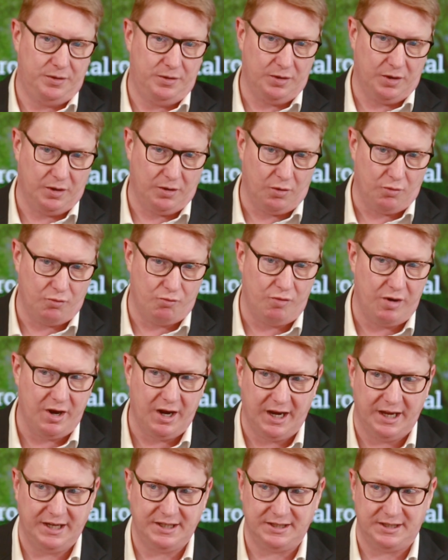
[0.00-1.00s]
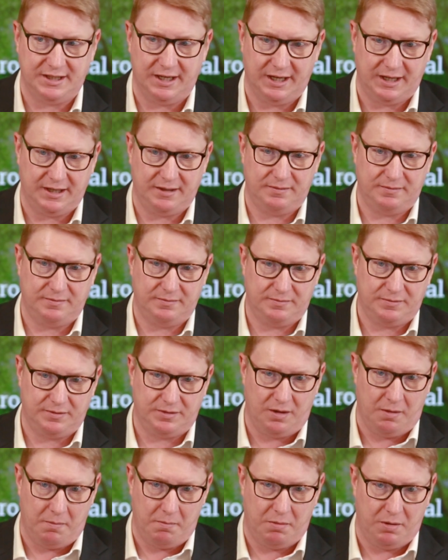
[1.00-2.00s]
an unrealistic
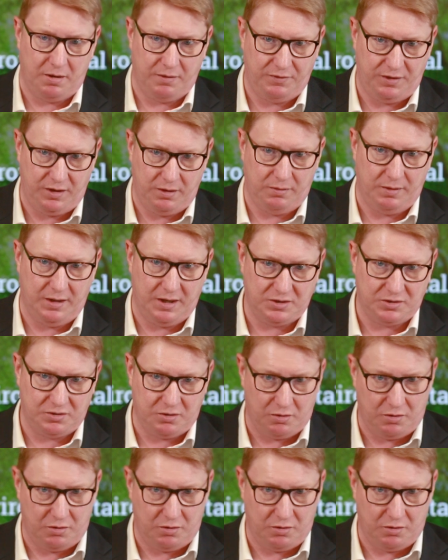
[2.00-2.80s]
number of units